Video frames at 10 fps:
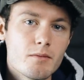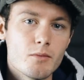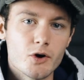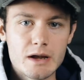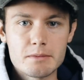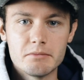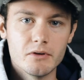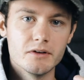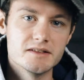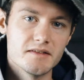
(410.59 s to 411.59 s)
more
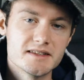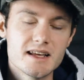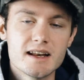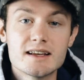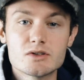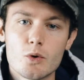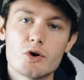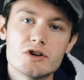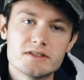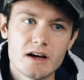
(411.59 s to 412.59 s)
capabilities of the settings,
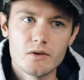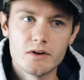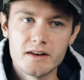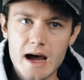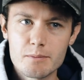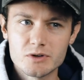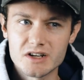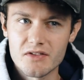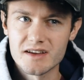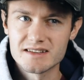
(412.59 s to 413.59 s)
or you download an app, which
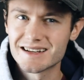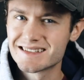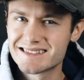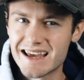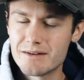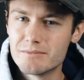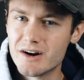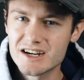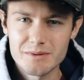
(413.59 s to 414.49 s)
I think is like 10 bucks.